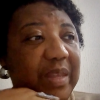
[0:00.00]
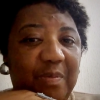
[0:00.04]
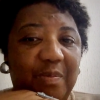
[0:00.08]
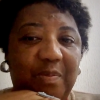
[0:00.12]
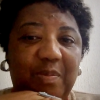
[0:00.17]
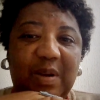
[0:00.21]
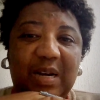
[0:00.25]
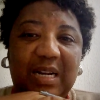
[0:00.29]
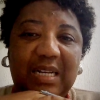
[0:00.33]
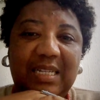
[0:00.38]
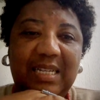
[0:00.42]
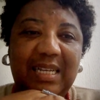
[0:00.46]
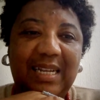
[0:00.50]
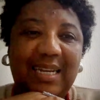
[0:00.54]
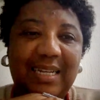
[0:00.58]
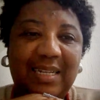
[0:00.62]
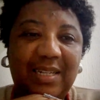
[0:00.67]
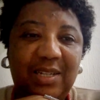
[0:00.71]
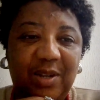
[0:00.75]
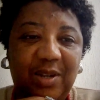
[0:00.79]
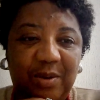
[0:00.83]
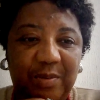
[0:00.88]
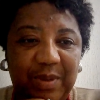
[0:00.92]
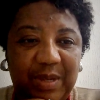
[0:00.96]
Brazilian
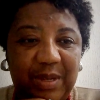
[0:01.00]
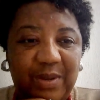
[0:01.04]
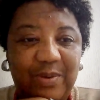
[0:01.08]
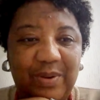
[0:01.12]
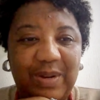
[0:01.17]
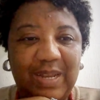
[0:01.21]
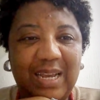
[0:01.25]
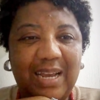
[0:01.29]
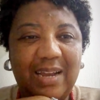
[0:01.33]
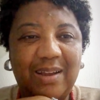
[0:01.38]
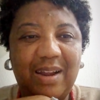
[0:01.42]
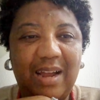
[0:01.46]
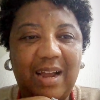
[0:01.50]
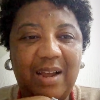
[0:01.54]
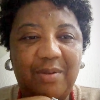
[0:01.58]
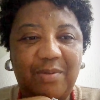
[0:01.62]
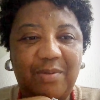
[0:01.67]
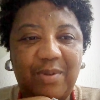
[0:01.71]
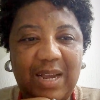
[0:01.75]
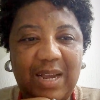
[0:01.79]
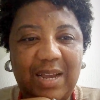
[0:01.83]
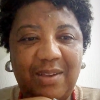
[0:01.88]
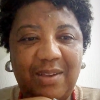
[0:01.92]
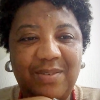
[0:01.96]
geometry
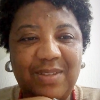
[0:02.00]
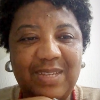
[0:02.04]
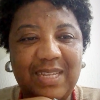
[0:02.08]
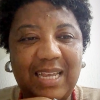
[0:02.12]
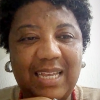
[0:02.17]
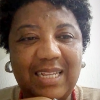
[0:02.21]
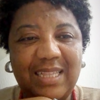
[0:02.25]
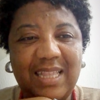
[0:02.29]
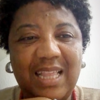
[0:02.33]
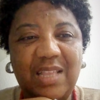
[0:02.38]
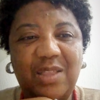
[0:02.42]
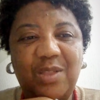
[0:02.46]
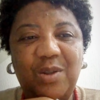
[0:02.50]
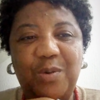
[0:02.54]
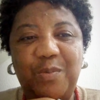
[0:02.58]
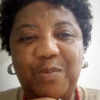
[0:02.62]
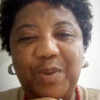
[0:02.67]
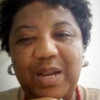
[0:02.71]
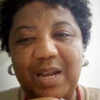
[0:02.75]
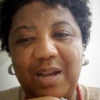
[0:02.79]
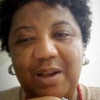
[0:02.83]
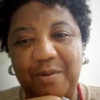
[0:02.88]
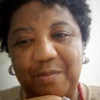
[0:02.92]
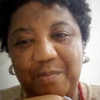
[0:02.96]
arrives at the
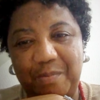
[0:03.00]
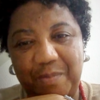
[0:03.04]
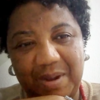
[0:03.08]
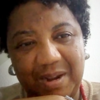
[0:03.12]
tropical